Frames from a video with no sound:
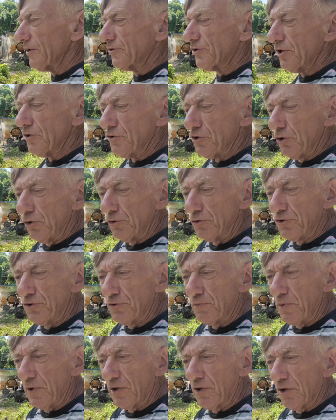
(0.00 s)
to judge
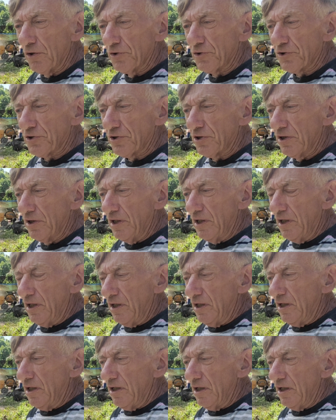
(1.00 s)
because
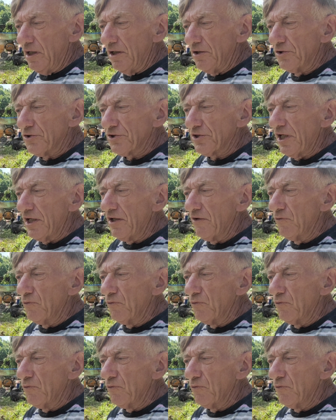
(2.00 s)
instead of